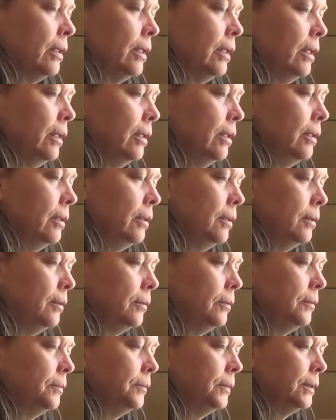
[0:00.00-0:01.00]

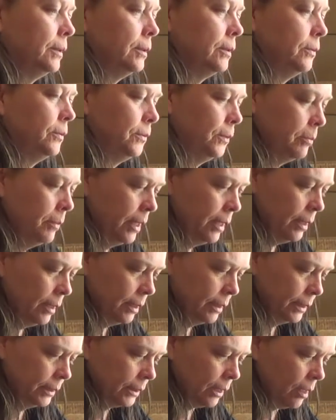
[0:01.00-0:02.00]
And for me,
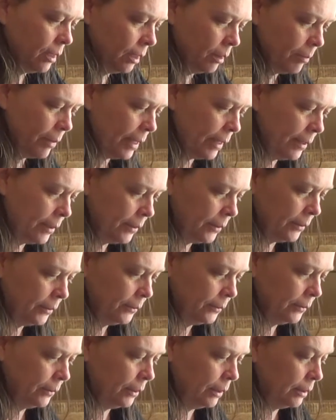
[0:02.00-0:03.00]
it's all
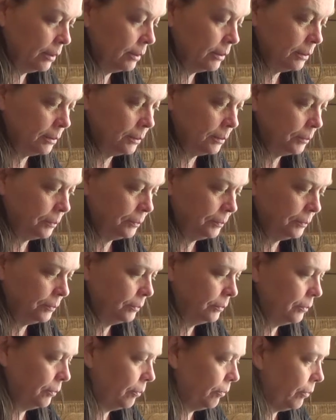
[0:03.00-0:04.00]
about um,
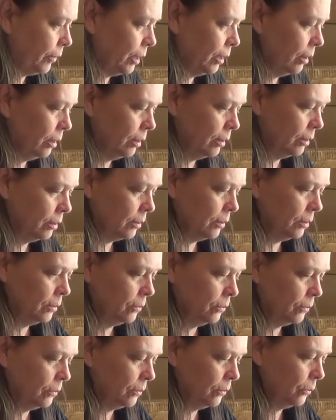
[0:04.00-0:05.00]

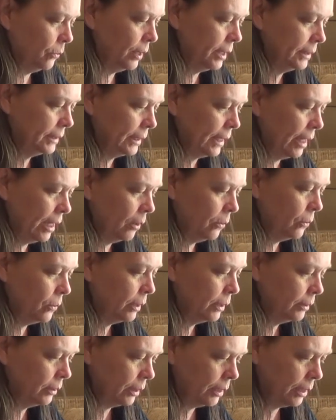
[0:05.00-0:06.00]
waste not,
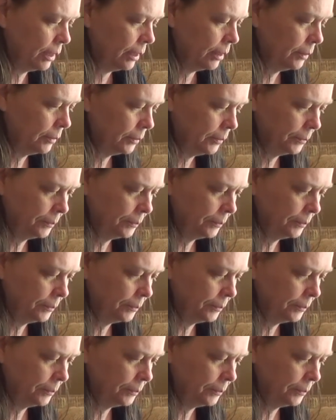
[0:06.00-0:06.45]
want not